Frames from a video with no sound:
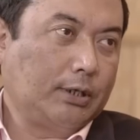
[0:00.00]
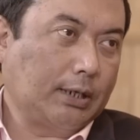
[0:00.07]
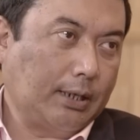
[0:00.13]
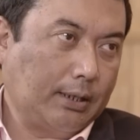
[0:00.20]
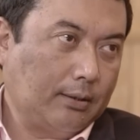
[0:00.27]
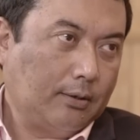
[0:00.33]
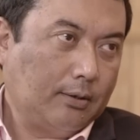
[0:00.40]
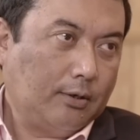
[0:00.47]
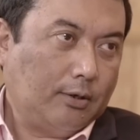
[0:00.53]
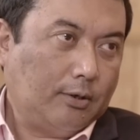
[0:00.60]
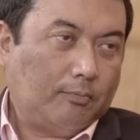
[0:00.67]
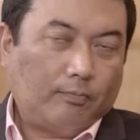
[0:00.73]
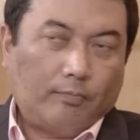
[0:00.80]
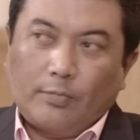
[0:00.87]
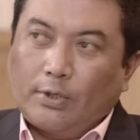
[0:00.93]
side.
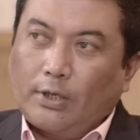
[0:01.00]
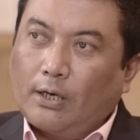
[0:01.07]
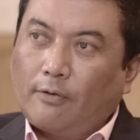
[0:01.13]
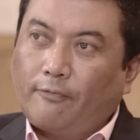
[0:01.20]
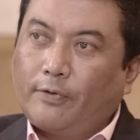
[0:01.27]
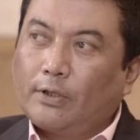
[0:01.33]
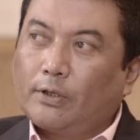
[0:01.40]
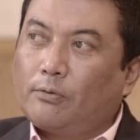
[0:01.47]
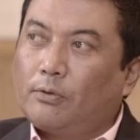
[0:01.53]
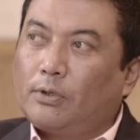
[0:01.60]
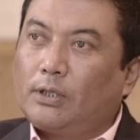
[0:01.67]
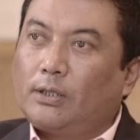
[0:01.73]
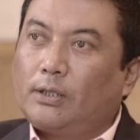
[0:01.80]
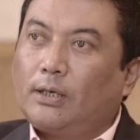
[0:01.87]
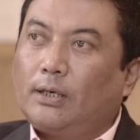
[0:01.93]
They have
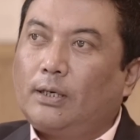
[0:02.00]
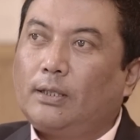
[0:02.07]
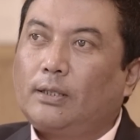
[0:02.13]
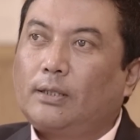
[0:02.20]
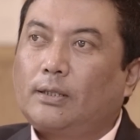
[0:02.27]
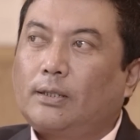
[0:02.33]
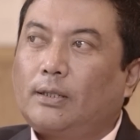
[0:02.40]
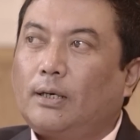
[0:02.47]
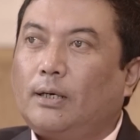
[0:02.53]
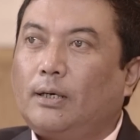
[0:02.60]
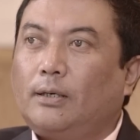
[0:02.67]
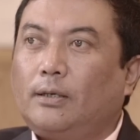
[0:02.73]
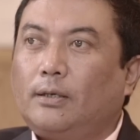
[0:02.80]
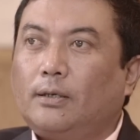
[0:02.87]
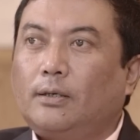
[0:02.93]
included the
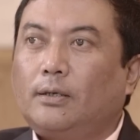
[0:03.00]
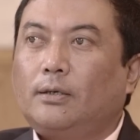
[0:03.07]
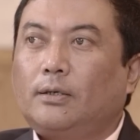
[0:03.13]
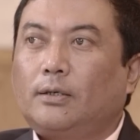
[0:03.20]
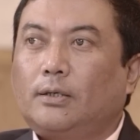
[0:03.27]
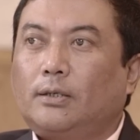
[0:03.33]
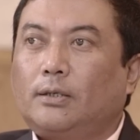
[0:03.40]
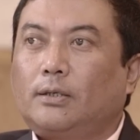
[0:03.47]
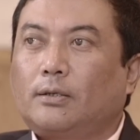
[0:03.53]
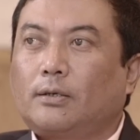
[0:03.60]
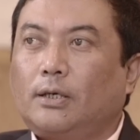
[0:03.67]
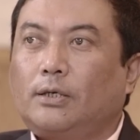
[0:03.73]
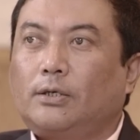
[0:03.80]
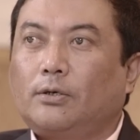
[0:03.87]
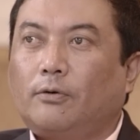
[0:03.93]
entire
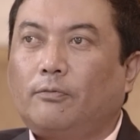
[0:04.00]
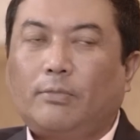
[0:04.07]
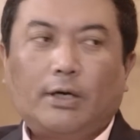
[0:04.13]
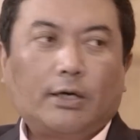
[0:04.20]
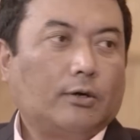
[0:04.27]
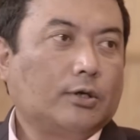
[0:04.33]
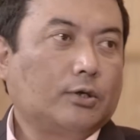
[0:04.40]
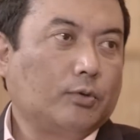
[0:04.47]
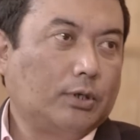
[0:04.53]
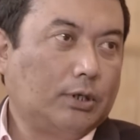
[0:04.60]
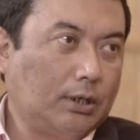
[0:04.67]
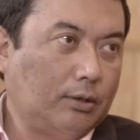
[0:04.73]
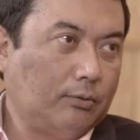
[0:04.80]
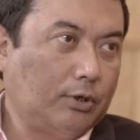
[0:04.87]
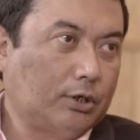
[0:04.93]
stretch of my
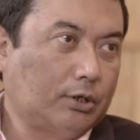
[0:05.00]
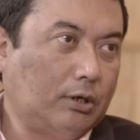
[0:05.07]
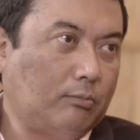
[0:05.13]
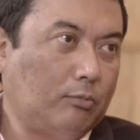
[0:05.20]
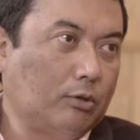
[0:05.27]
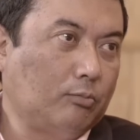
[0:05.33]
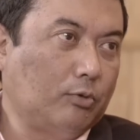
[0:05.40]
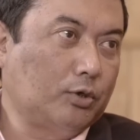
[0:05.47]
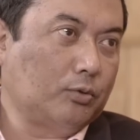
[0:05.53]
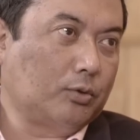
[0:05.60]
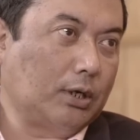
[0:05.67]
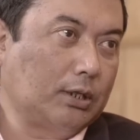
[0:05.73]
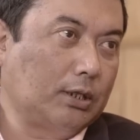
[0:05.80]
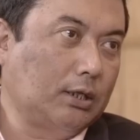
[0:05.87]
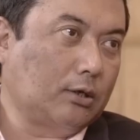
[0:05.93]
constituency, which come almost to
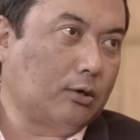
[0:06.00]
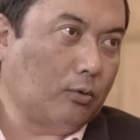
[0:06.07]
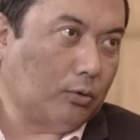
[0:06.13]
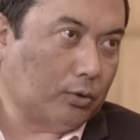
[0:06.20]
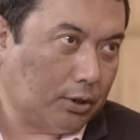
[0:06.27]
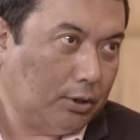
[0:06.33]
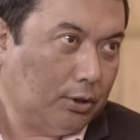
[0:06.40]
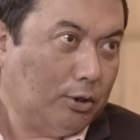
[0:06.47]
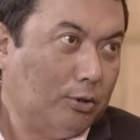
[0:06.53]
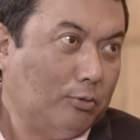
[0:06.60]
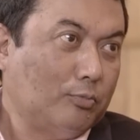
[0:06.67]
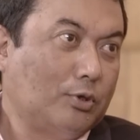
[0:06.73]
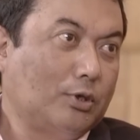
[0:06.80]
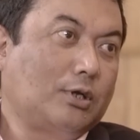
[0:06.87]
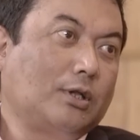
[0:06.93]
13 crores.
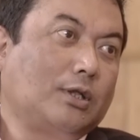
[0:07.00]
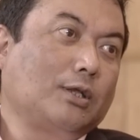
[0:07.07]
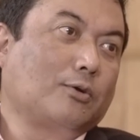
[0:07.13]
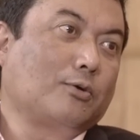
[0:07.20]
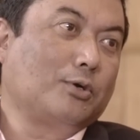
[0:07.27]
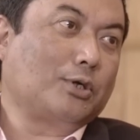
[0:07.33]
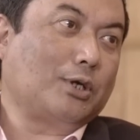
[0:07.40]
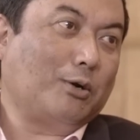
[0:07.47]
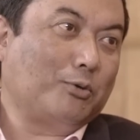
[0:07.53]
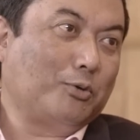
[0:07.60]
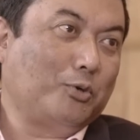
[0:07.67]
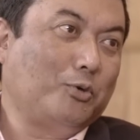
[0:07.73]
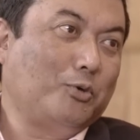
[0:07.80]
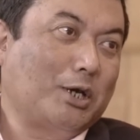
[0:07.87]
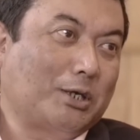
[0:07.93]
So 13 crores, how
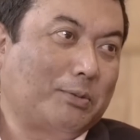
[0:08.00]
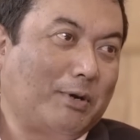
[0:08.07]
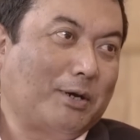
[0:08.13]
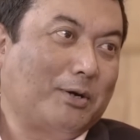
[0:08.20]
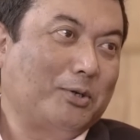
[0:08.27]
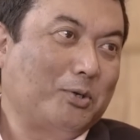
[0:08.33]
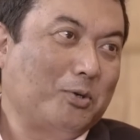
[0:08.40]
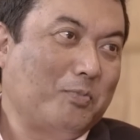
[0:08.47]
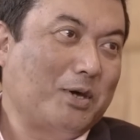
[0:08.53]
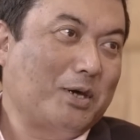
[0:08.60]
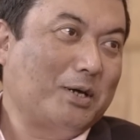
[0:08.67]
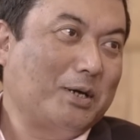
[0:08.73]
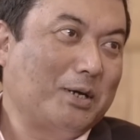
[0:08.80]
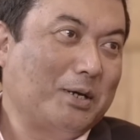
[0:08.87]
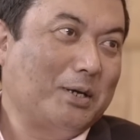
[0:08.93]
do you expect us to make,
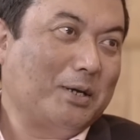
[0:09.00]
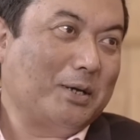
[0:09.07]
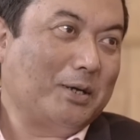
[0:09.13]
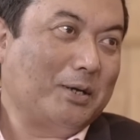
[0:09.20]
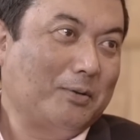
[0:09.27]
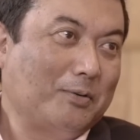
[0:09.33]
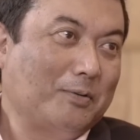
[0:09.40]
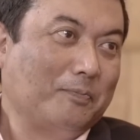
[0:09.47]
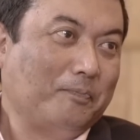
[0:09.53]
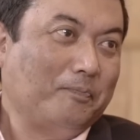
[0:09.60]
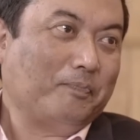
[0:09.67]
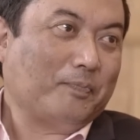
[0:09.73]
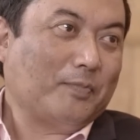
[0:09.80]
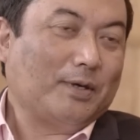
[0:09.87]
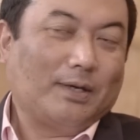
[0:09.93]
you know,
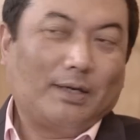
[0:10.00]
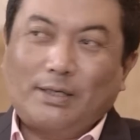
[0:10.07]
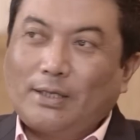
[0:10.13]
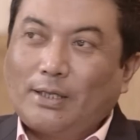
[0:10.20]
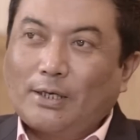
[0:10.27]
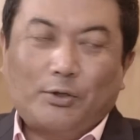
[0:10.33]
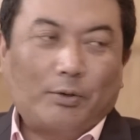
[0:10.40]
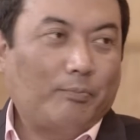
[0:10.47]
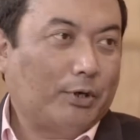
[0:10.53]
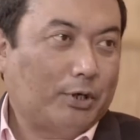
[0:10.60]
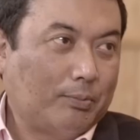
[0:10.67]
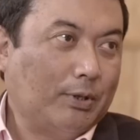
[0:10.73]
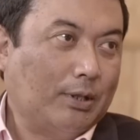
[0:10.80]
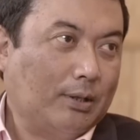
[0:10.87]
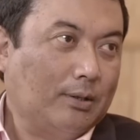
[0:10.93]
it's next to impossible.